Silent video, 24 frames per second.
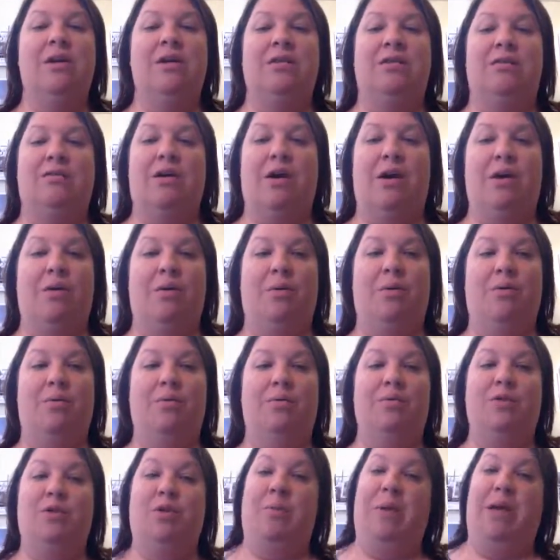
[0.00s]
So
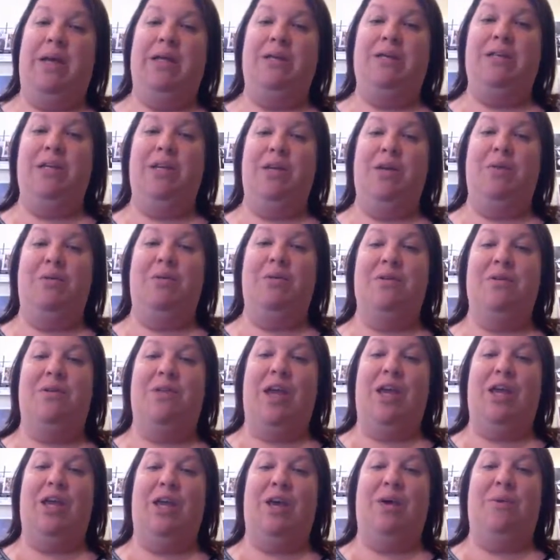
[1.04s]
to be continued.
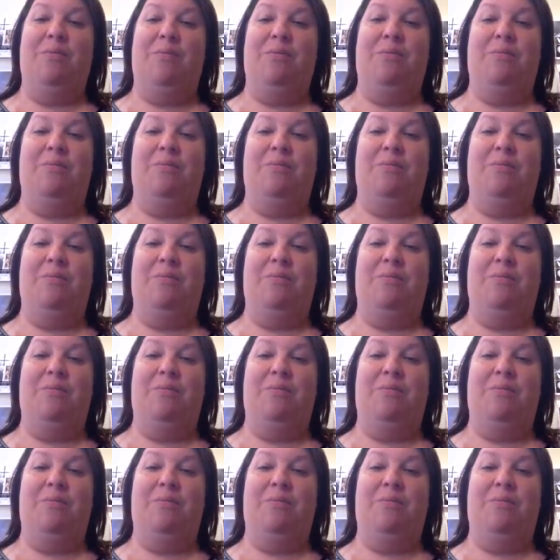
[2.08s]
Thank you.